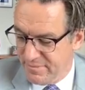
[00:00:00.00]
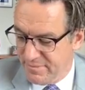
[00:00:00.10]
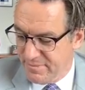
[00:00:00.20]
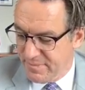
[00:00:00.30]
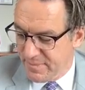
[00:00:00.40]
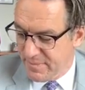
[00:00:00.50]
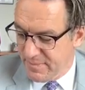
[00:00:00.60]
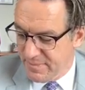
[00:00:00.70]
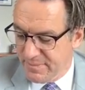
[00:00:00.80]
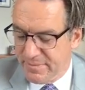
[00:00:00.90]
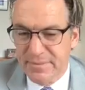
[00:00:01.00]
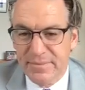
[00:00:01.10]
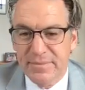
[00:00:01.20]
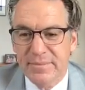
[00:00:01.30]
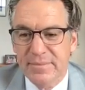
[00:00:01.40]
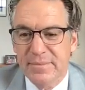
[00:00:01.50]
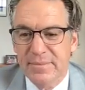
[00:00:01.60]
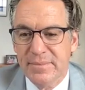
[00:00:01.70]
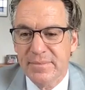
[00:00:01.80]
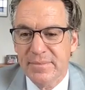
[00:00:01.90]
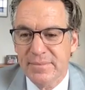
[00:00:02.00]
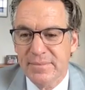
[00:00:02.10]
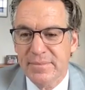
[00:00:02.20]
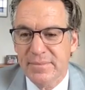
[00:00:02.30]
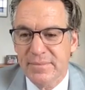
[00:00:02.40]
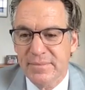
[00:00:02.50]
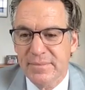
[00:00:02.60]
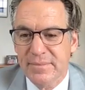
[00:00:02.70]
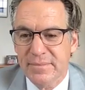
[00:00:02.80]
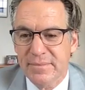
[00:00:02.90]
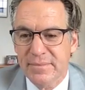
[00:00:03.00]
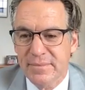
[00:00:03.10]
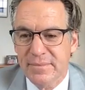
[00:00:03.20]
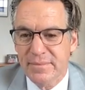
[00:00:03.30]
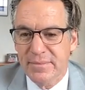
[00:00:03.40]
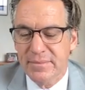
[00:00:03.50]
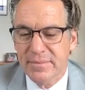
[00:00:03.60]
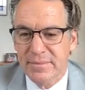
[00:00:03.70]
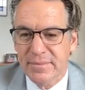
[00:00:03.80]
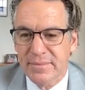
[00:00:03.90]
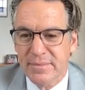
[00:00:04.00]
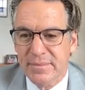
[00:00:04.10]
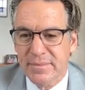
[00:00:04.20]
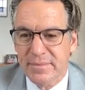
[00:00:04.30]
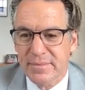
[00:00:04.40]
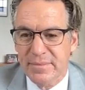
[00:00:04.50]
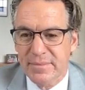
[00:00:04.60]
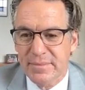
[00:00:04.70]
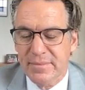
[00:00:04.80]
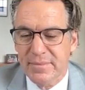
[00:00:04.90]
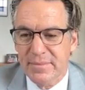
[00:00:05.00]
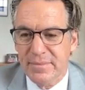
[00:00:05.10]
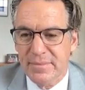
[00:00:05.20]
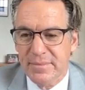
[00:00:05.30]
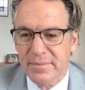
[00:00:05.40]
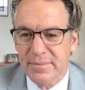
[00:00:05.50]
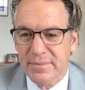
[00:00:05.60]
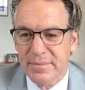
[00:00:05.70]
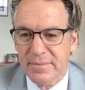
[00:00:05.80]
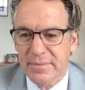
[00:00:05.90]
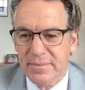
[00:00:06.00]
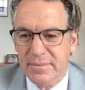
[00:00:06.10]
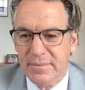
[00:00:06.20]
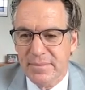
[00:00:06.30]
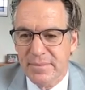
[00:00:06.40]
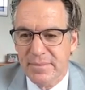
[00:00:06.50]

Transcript: [no speech]